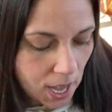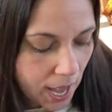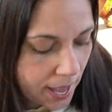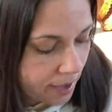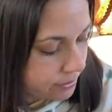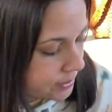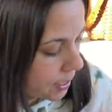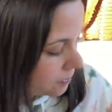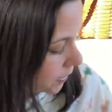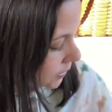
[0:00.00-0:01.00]
I have
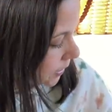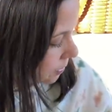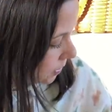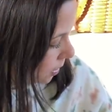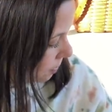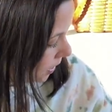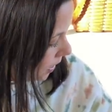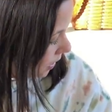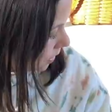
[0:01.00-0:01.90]
some things that I'm keeping,